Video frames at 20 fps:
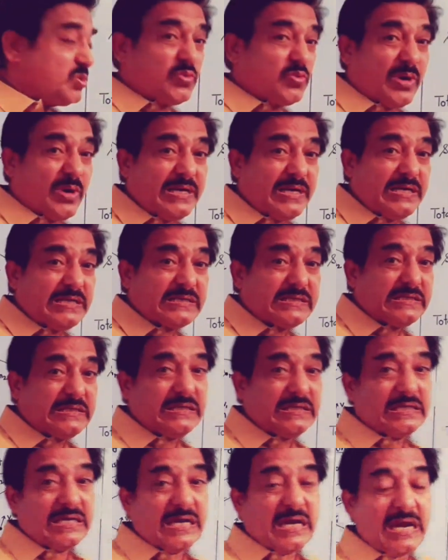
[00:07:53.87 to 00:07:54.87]
twice
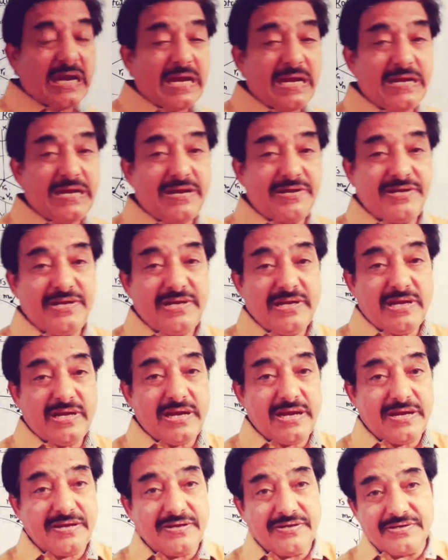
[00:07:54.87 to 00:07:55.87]
the kinetic
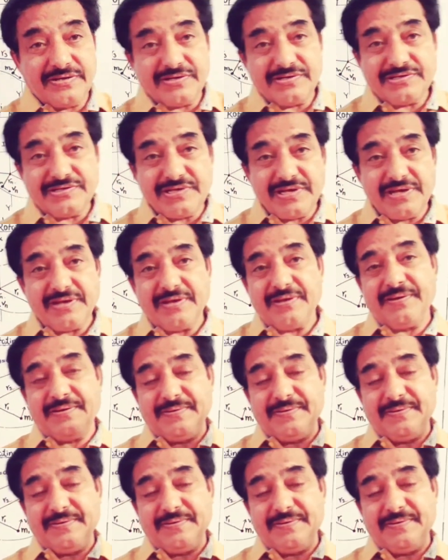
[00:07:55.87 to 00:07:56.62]
energy.